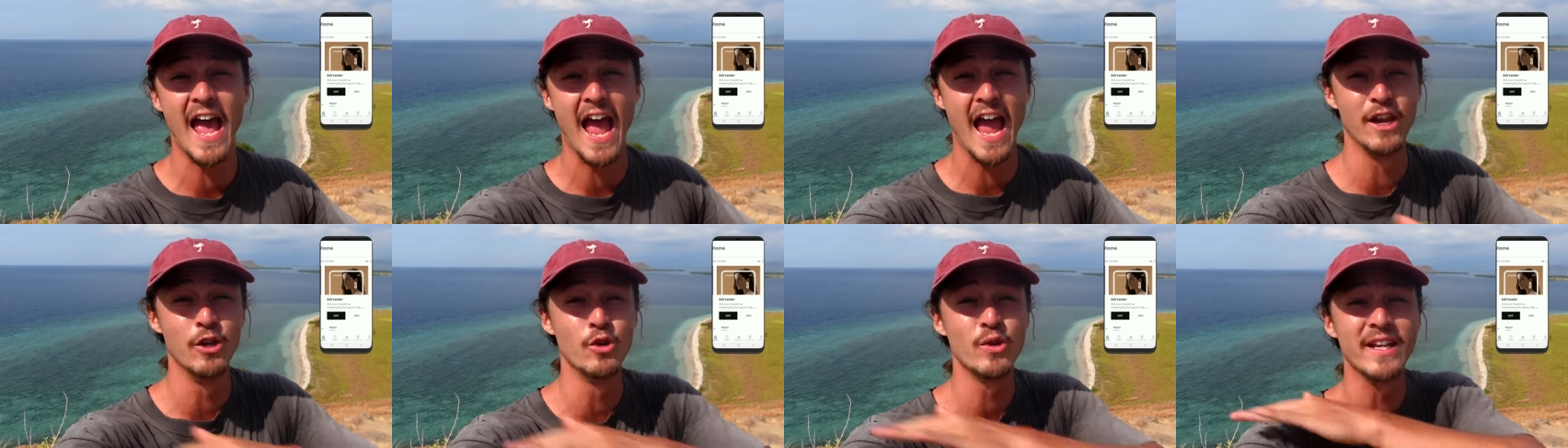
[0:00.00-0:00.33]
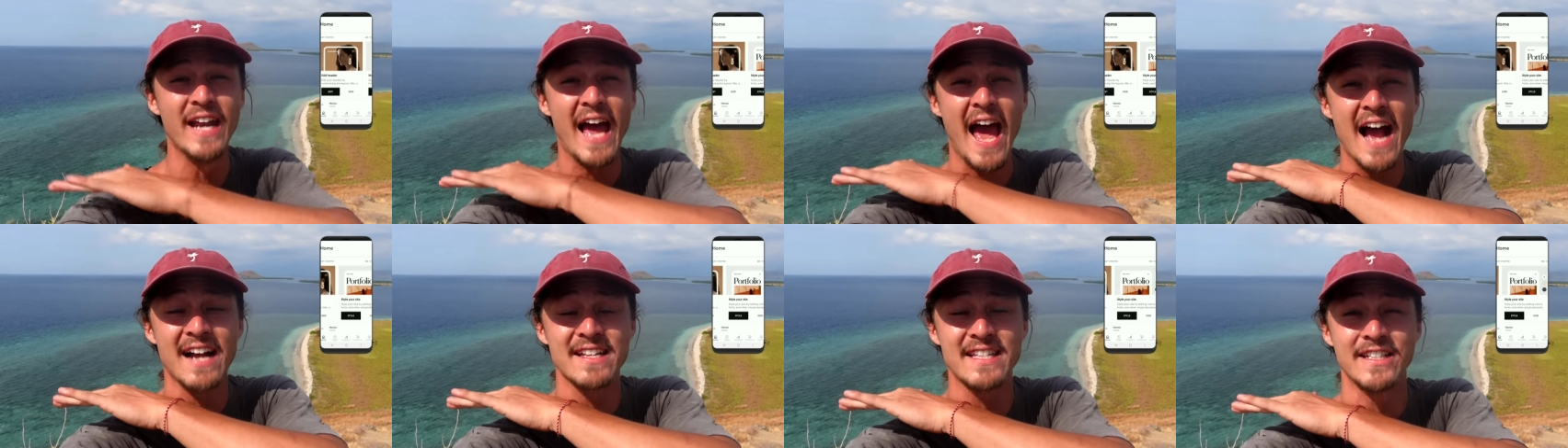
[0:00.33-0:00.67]
and you can
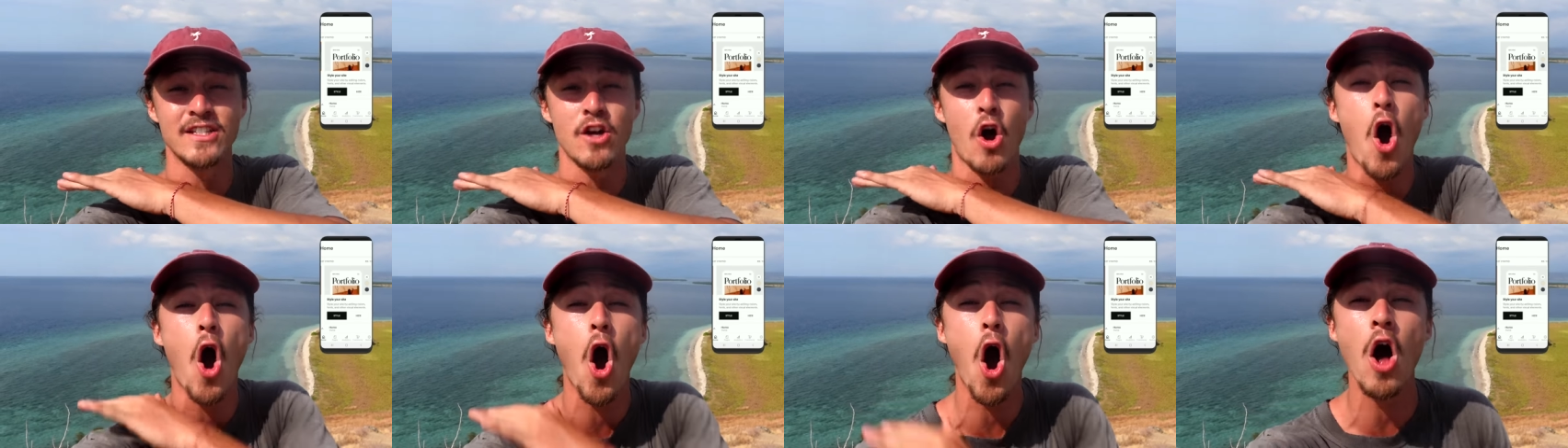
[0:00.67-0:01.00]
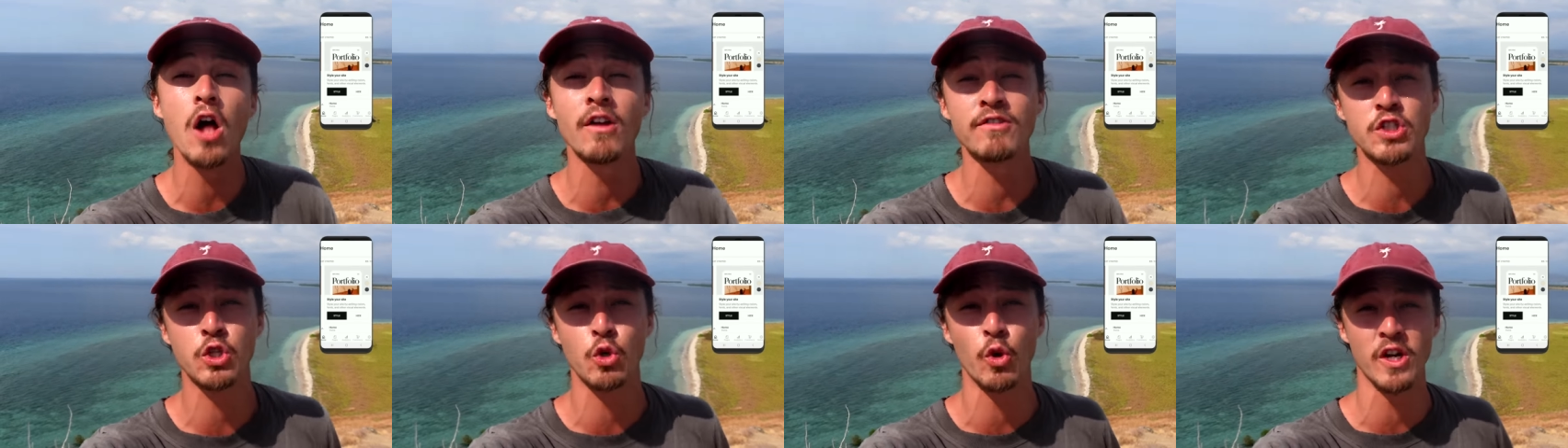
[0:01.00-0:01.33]
access
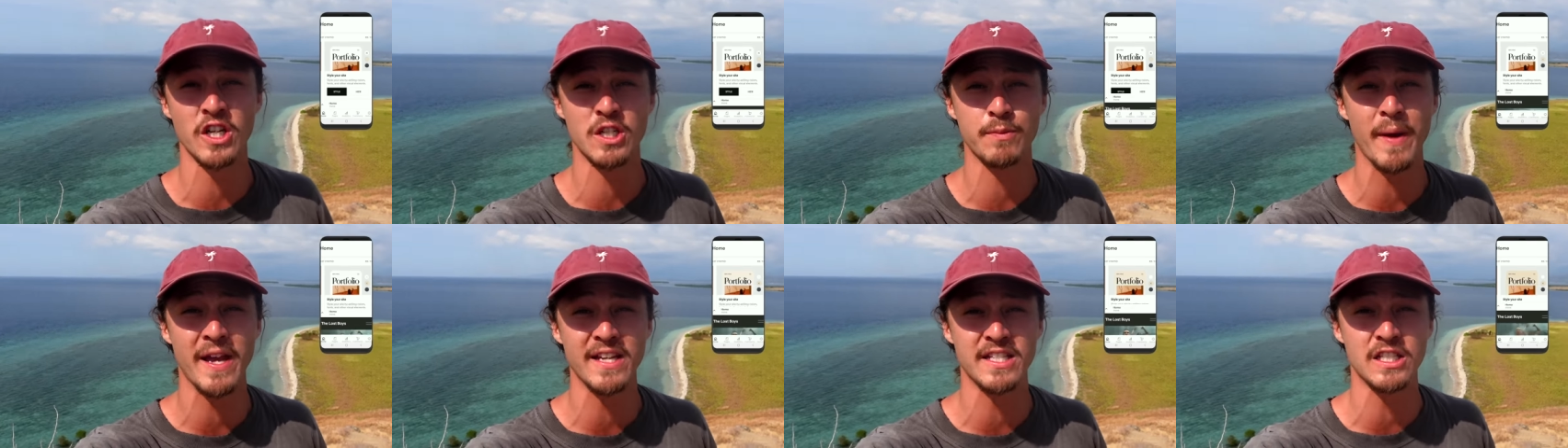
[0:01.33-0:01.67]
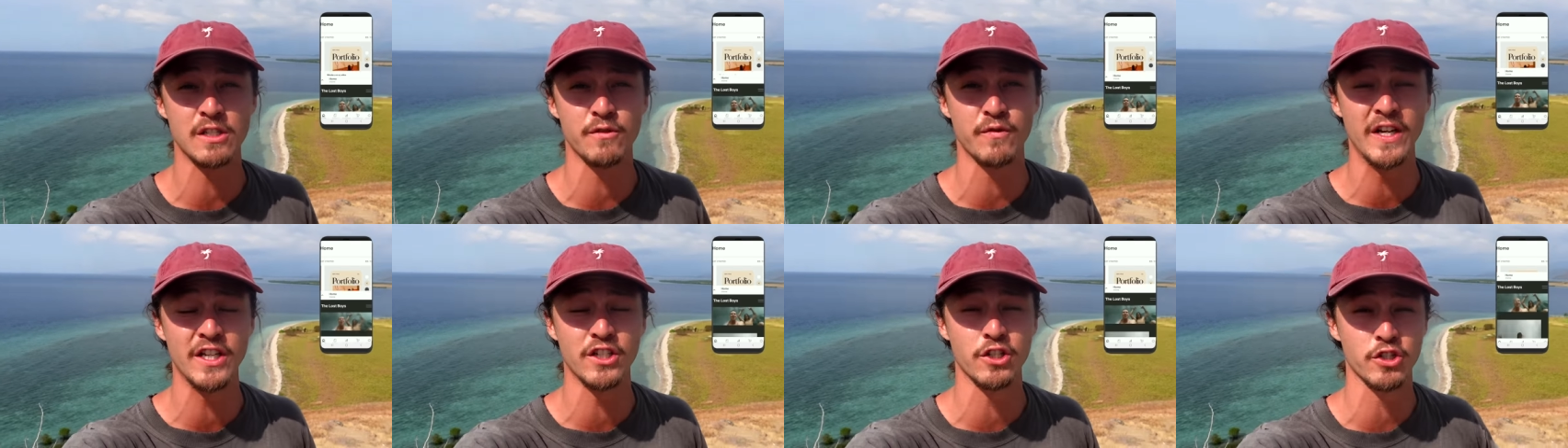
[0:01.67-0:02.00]
all of Squarespace's
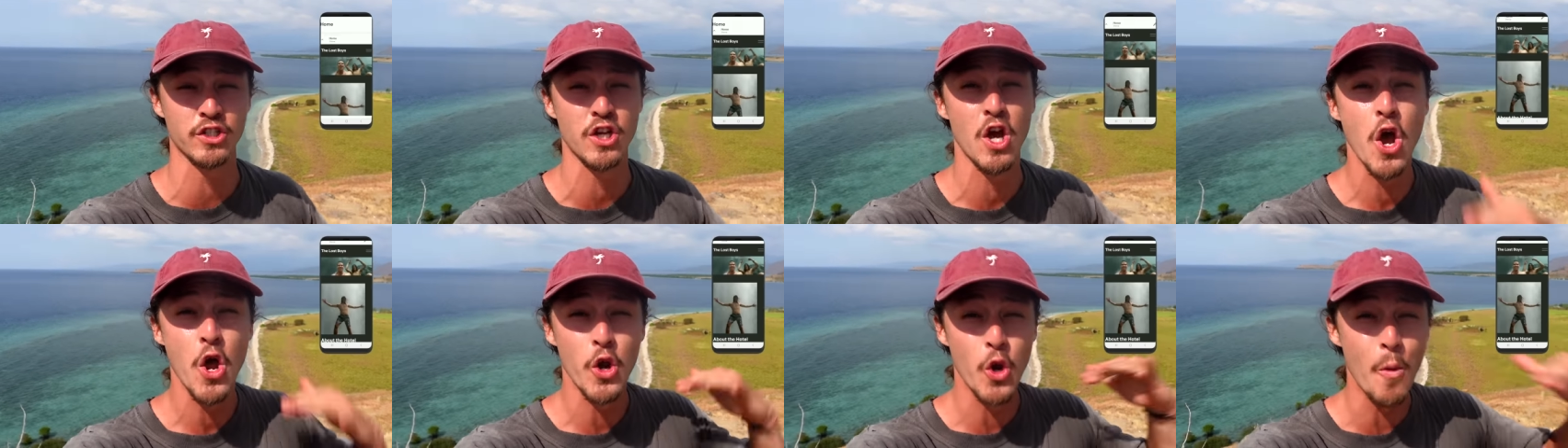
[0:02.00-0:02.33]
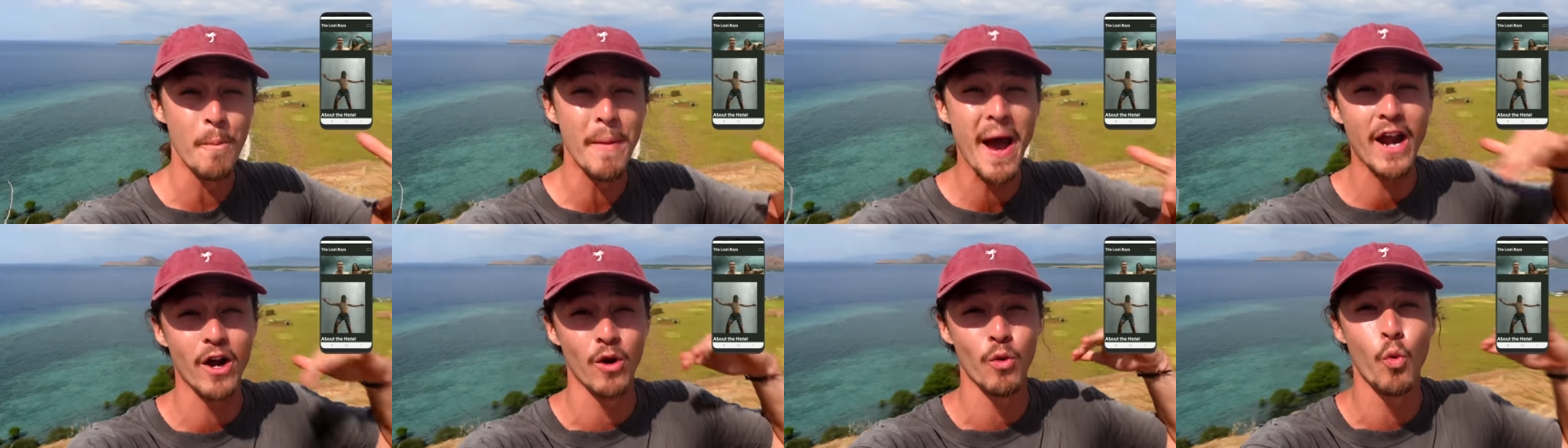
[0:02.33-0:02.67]
features no
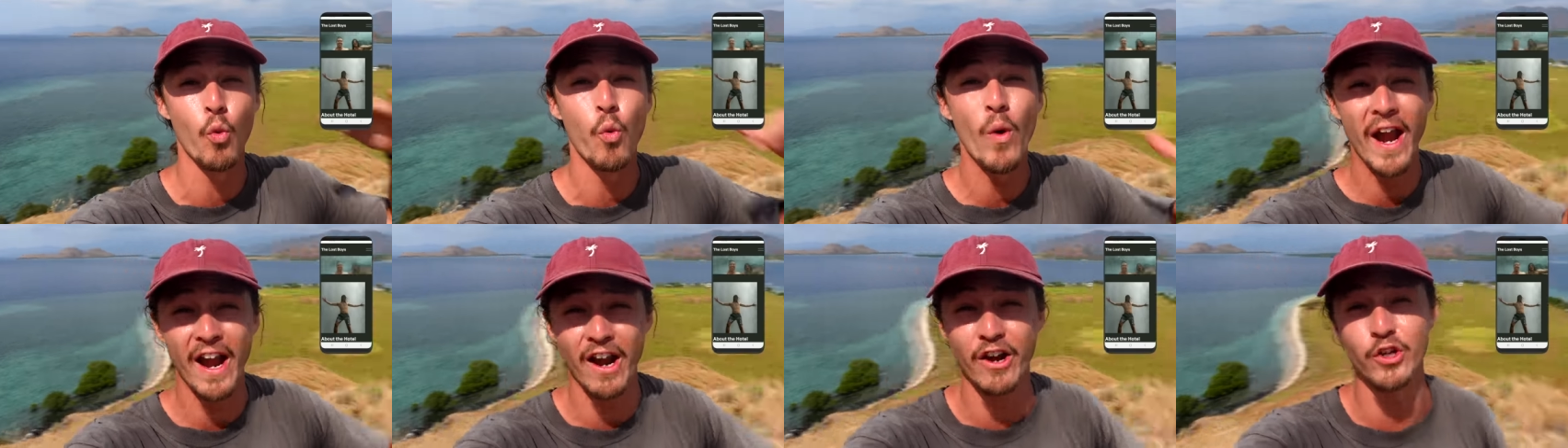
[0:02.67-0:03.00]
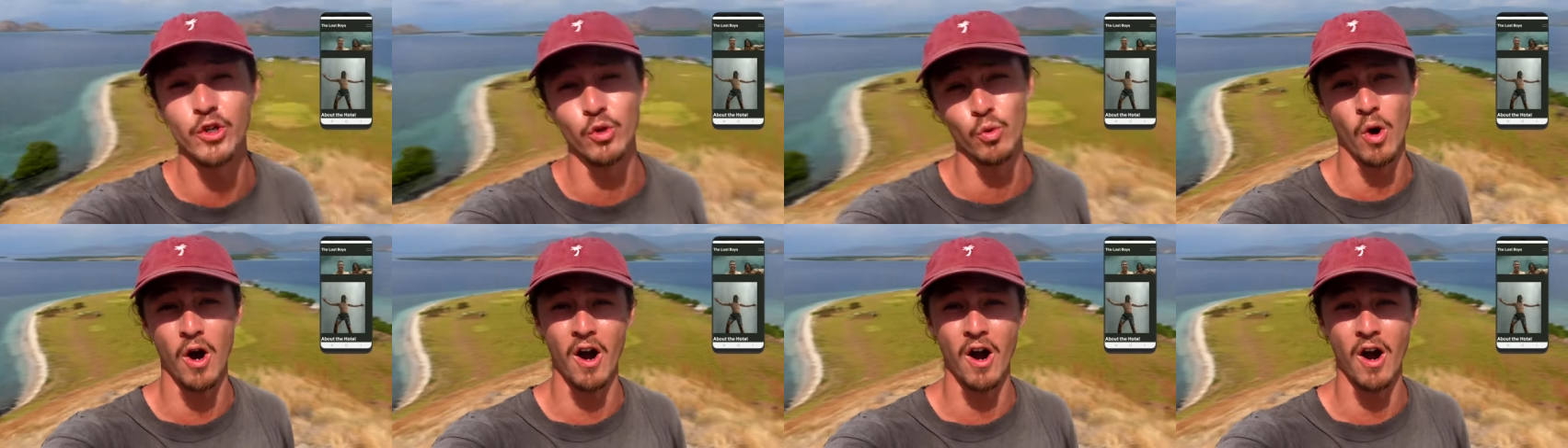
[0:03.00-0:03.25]
matter where you